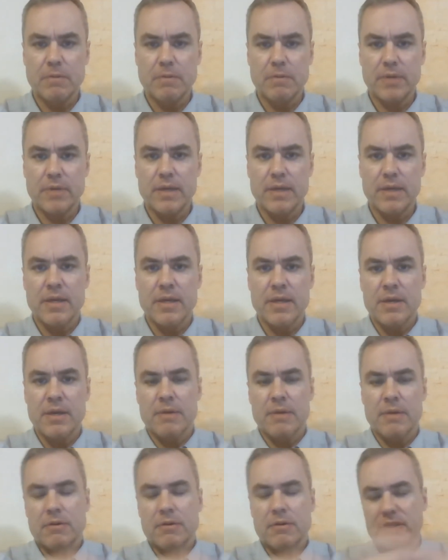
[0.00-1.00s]
Okay,
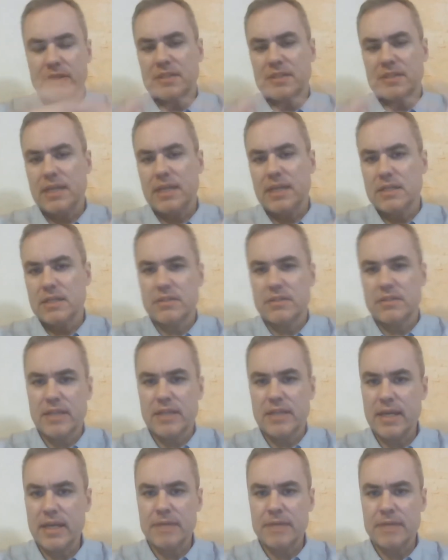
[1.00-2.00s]
because at the end of the
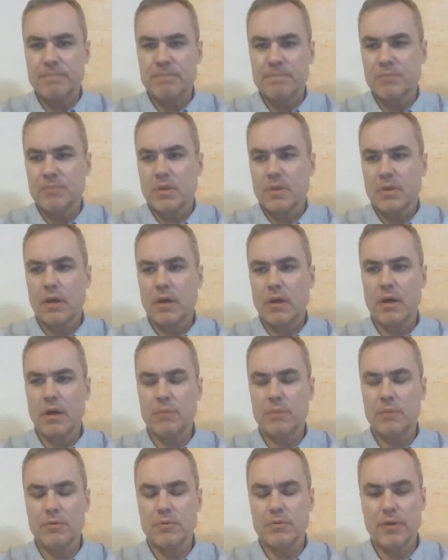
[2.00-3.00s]
day,
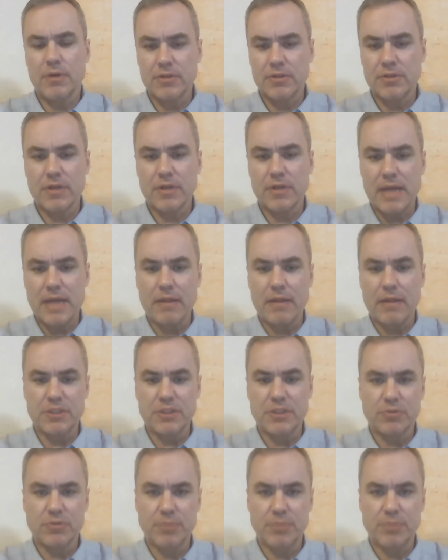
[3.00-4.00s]
um, a good
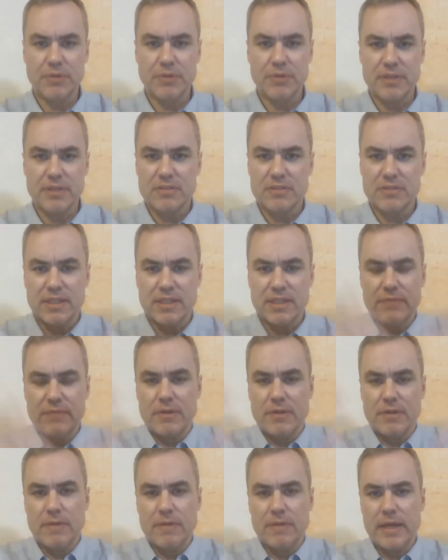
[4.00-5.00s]
analogy would be this. Think
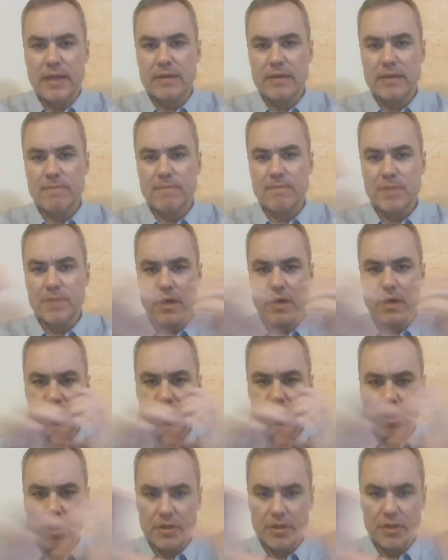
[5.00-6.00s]
of it like a
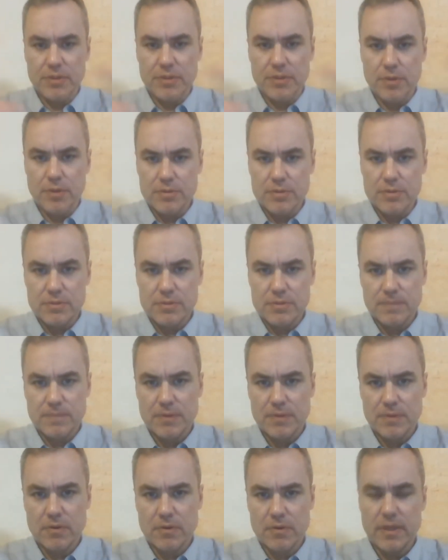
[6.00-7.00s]
garden hose,
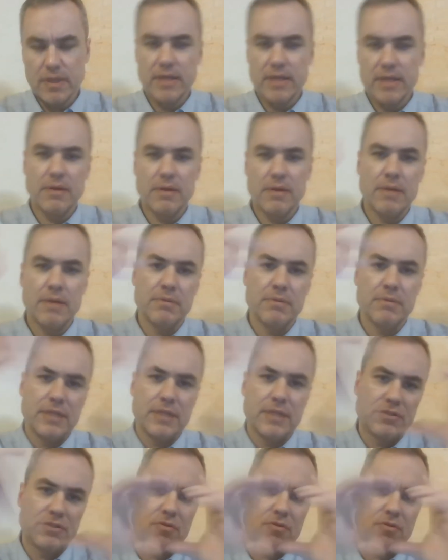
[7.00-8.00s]
okay? And, and
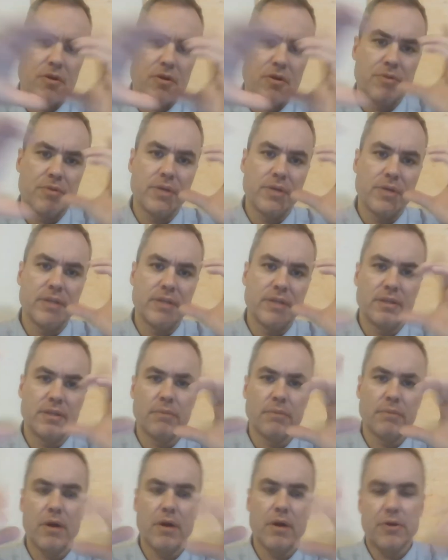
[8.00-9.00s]
that's your artery. And then
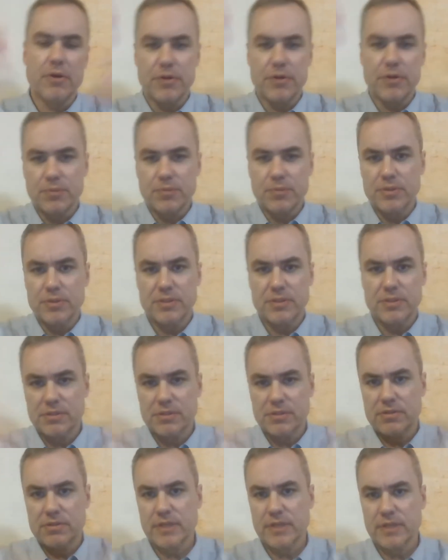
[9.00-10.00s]
the myocardial bridge
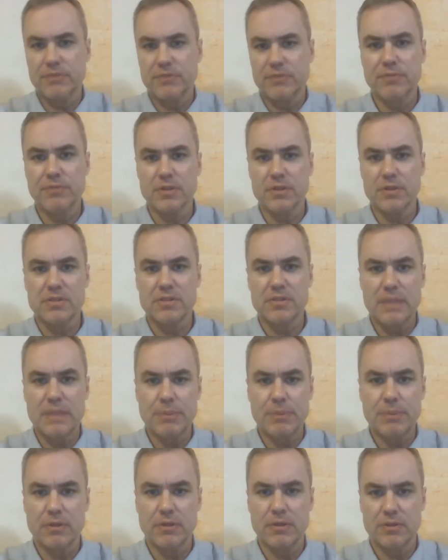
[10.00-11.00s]
is like a foot
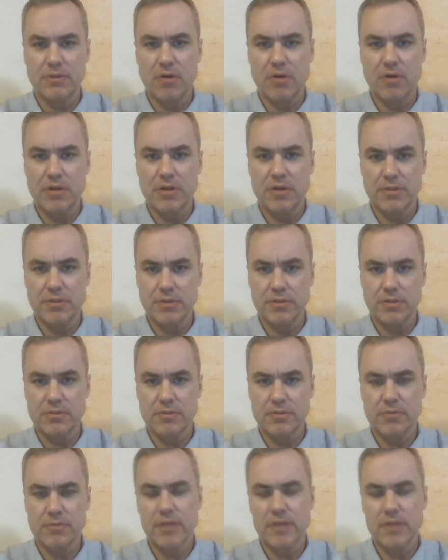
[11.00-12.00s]
stepping on the garden
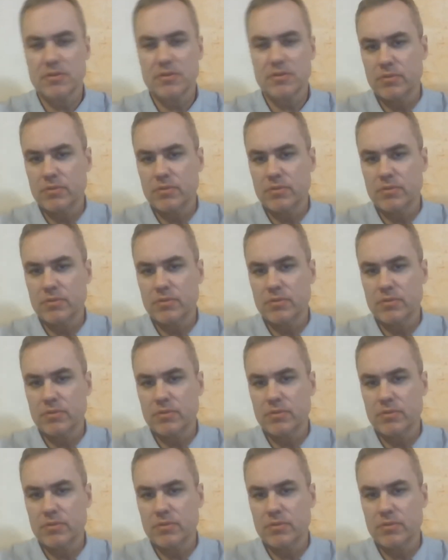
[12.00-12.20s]
hose, right?